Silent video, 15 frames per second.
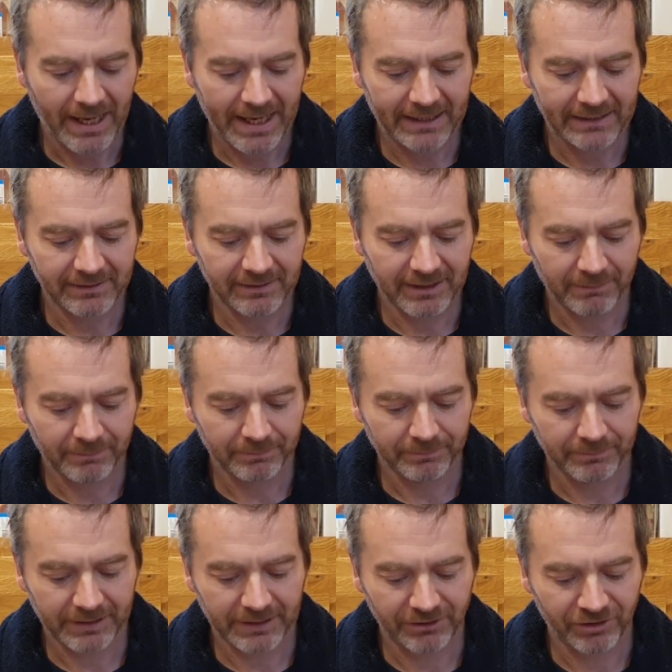And
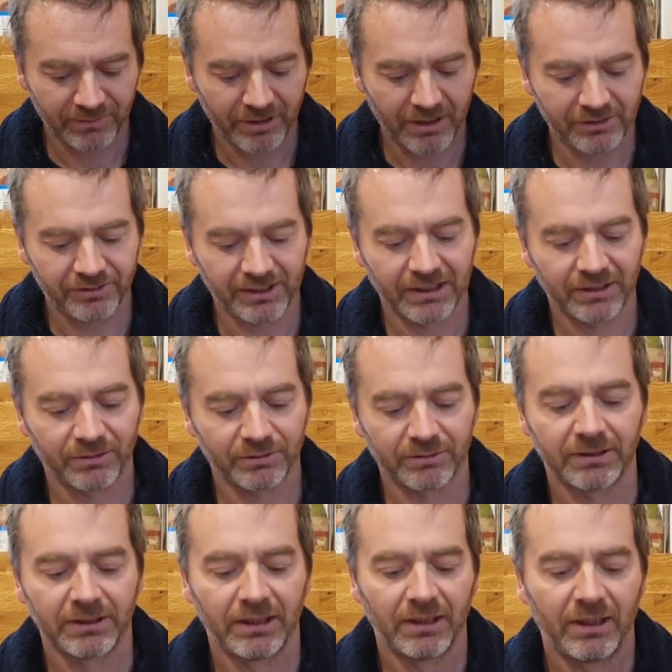there's some writing
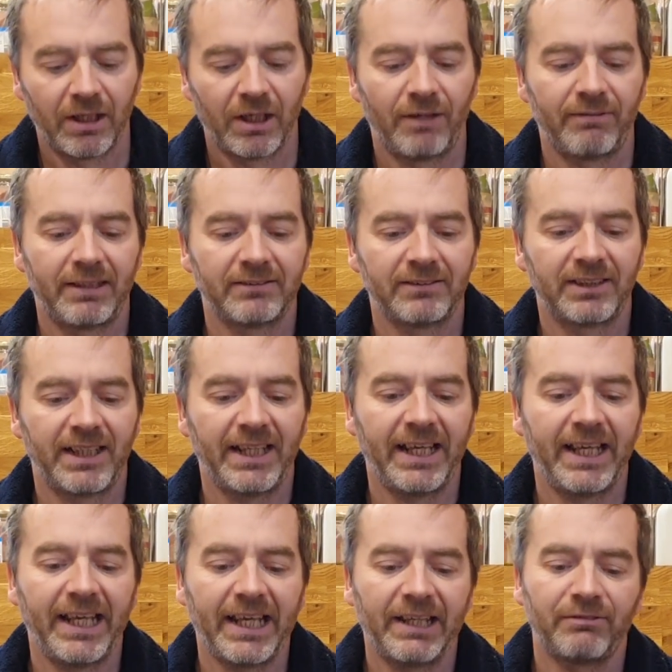along around
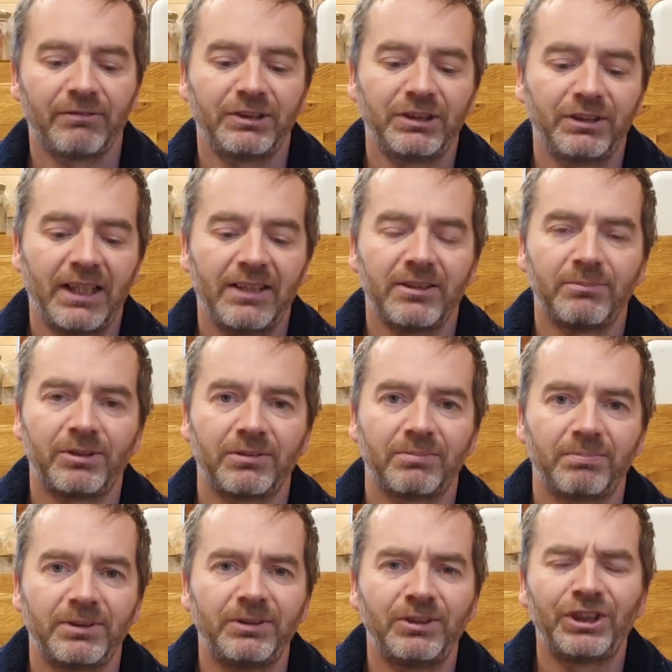here. And you get them
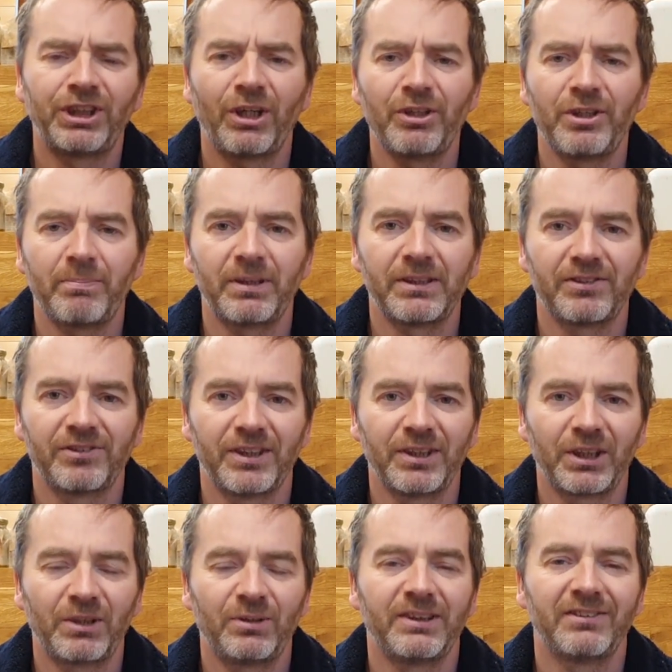to, you show the
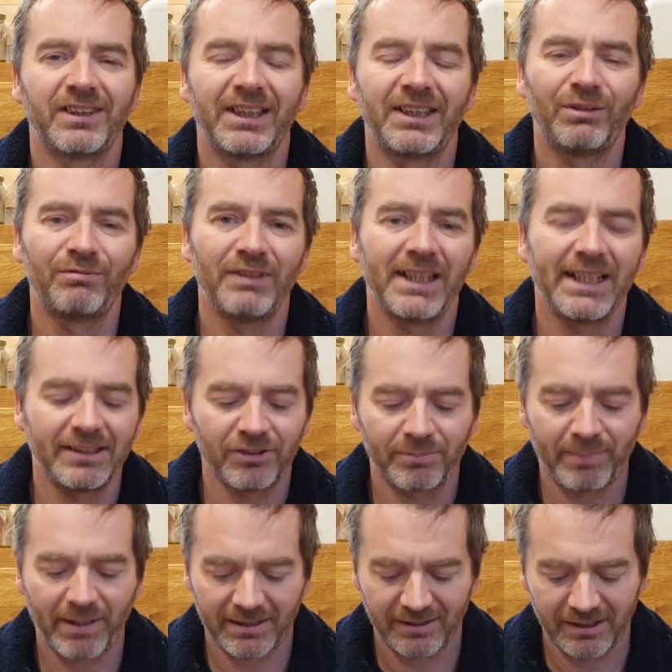person the coin. So they're not really
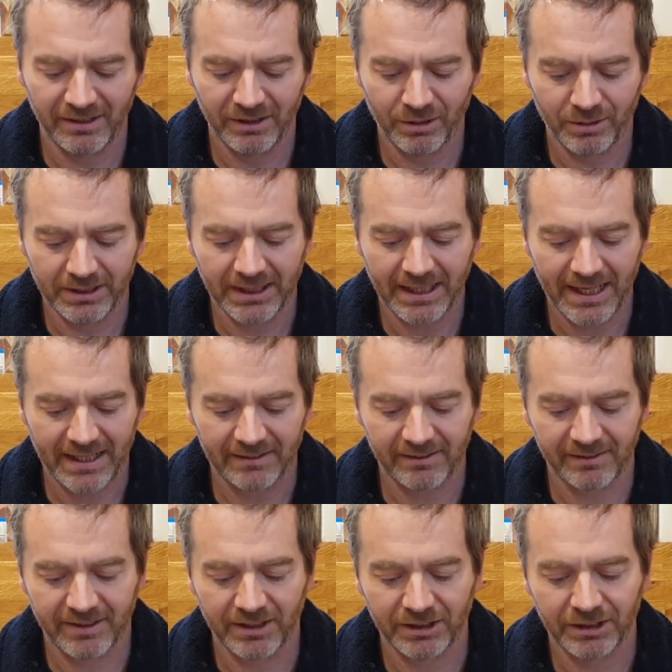inspecting the coin
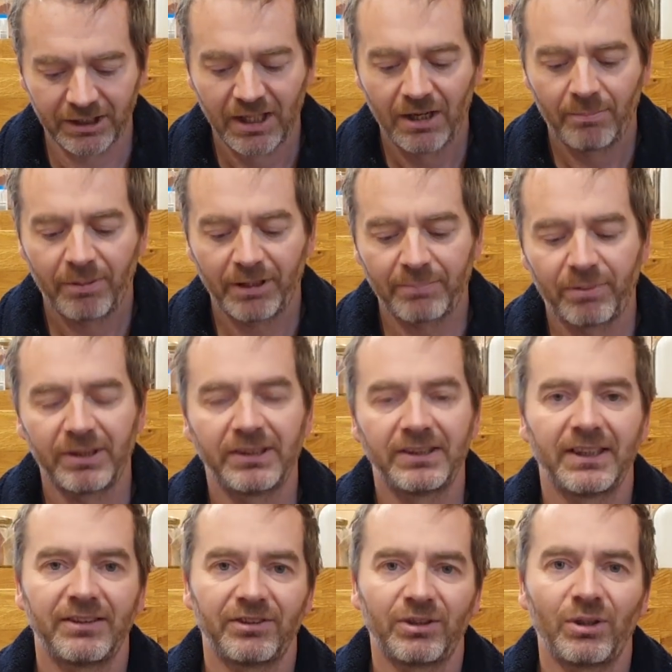as such. But you're
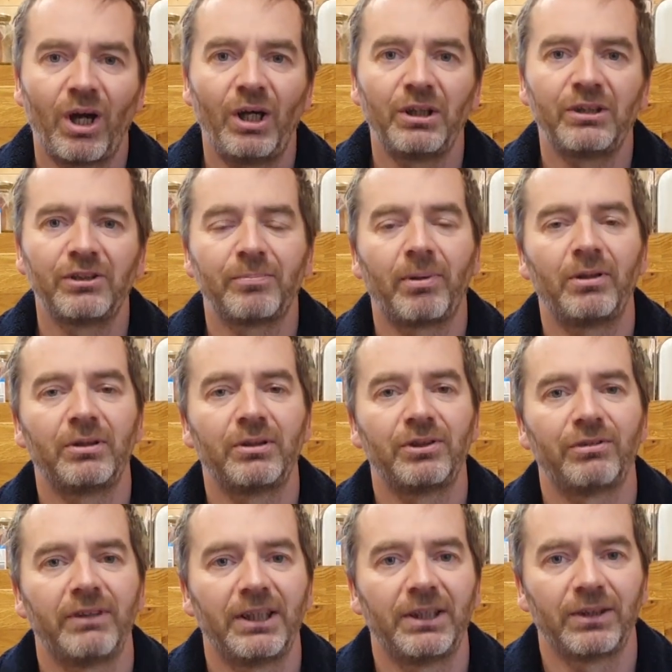pointing out it's got hocus
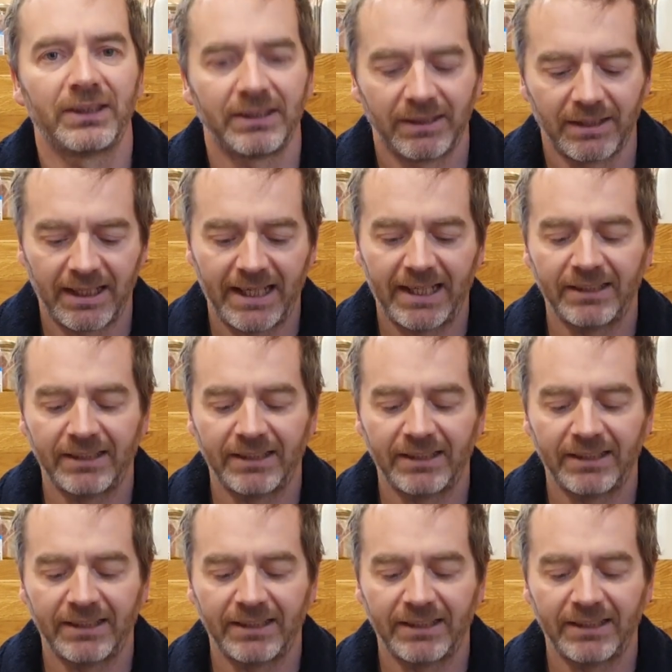pocus written on it.